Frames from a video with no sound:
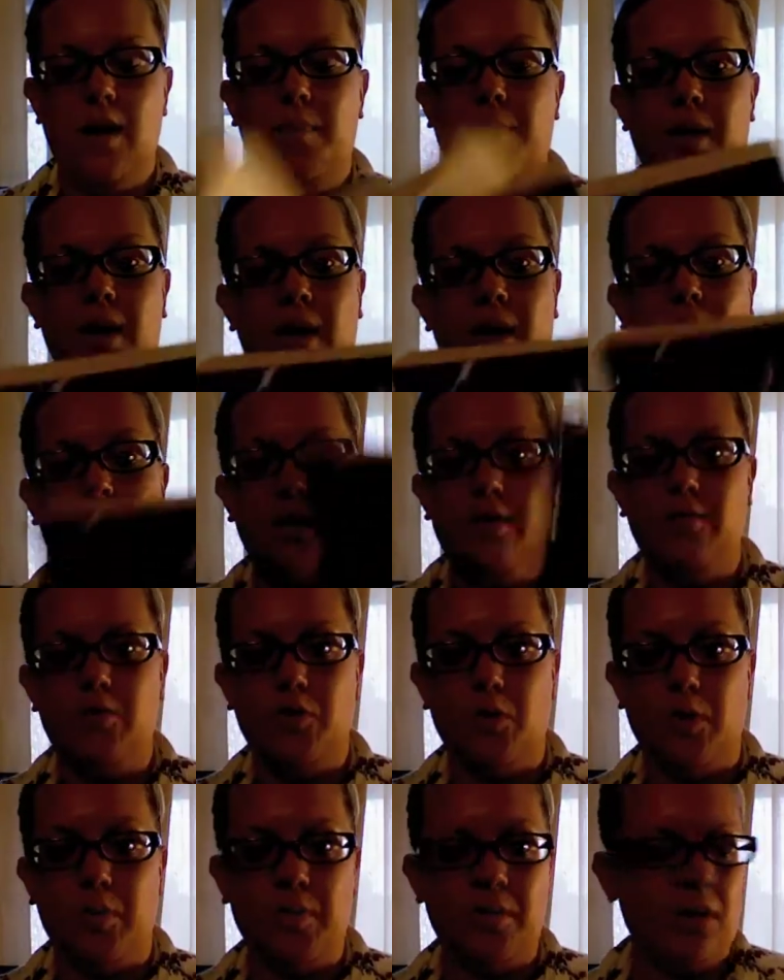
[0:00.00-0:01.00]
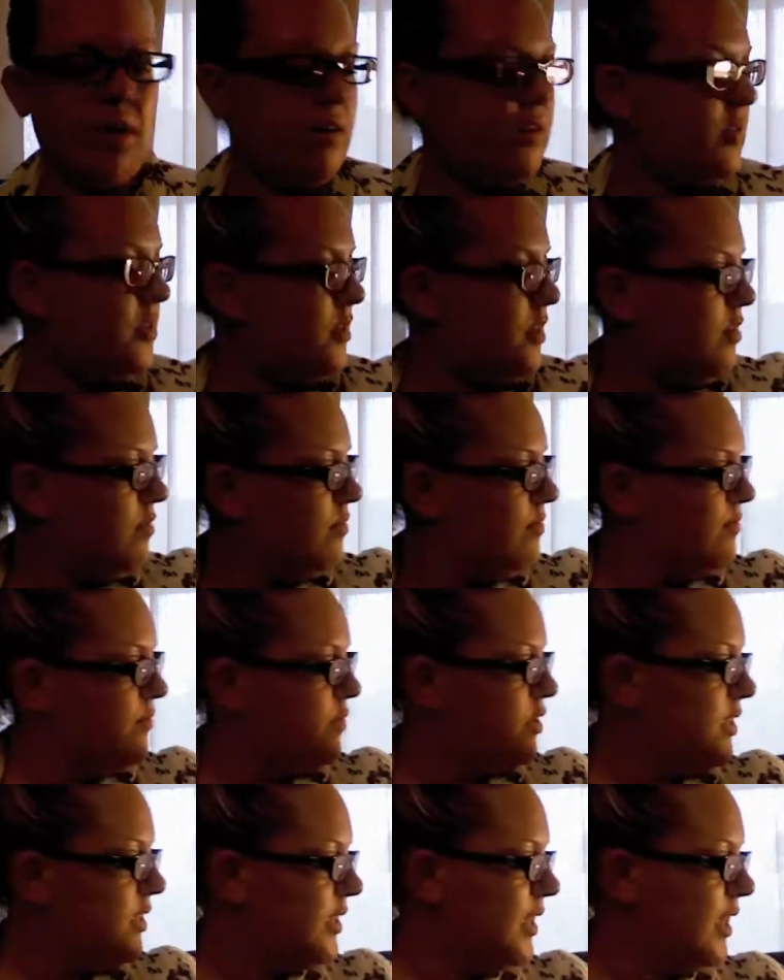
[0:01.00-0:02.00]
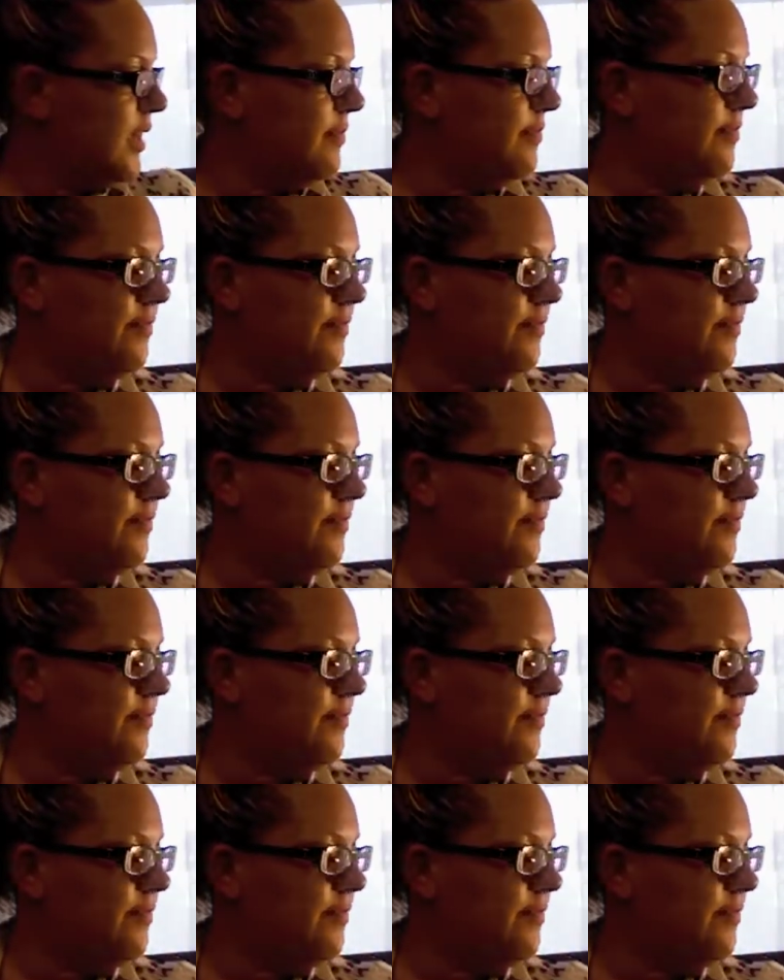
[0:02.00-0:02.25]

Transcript: But I love Jodi Picoult, so we'll see.